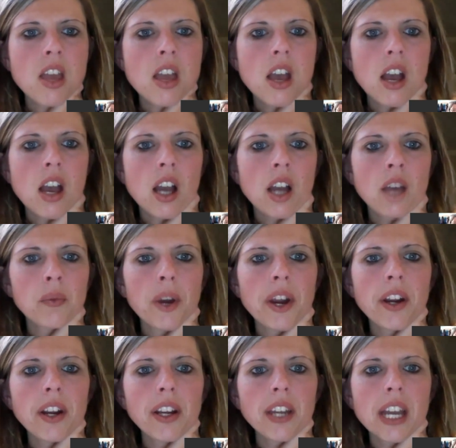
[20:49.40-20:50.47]
On
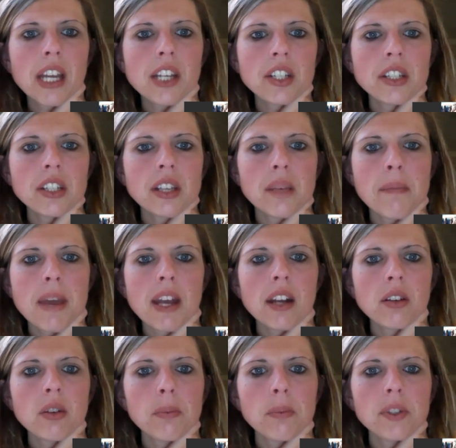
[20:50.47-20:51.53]
rare occasions, a
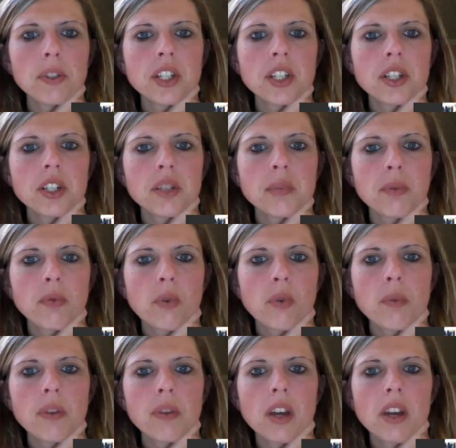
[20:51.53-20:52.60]
medical procedure is
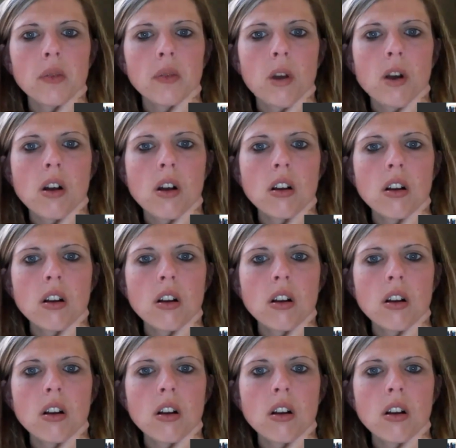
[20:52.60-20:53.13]
performed on the wrong